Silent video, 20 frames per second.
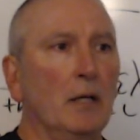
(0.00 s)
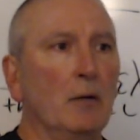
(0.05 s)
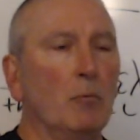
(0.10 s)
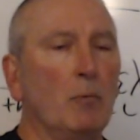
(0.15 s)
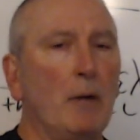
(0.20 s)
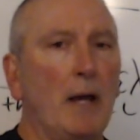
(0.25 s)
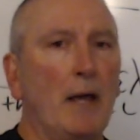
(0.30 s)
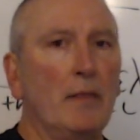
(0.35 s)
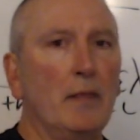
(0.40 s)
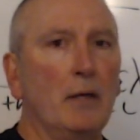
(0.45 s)

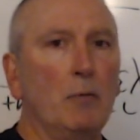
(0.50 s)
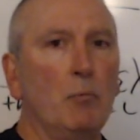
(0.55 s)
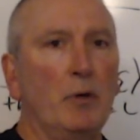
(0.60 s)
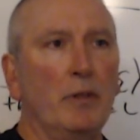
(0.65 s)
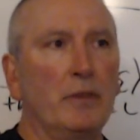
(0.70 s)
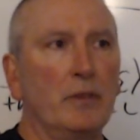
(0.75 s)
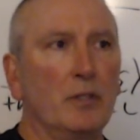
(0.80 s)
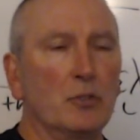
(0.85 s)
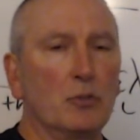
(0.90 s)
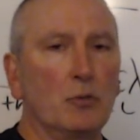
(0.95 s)
rather than
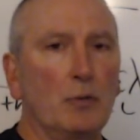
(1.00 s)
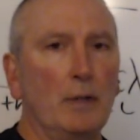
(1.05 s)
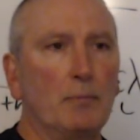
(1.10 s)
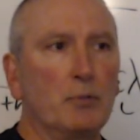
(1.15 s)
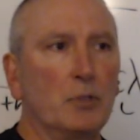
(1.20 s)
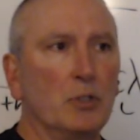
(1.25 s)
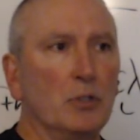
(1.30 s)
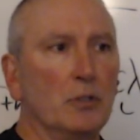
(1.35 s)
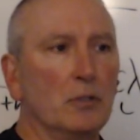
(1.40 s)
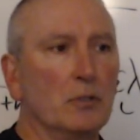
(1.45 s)
with the
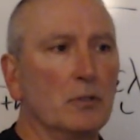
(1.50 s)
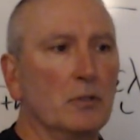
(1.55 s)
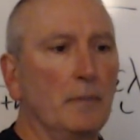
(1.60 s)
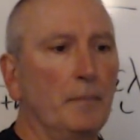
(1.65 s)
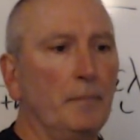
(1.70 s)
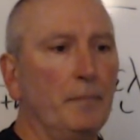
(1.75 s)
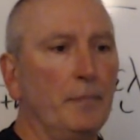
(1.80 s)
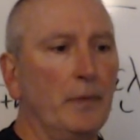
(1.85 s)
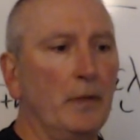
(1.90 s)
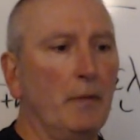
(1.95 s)
scriptures,
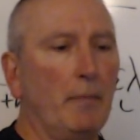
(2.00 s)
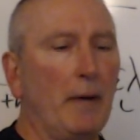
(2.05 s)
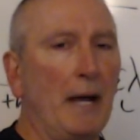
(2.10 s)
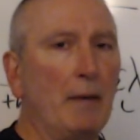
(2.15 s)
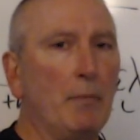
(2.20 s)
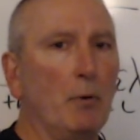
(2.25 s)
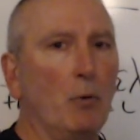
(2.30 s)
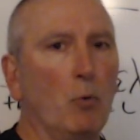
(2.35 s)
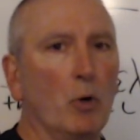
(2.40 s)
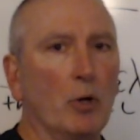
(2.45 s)
the
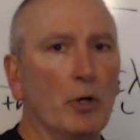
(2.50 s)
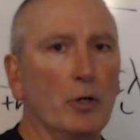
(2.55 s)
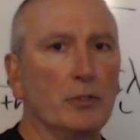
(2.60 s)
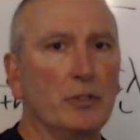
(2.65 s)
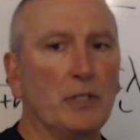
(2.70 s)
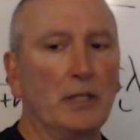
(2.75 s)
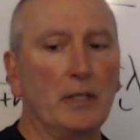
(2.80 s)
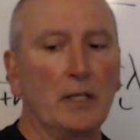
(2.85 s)
Bible words, and the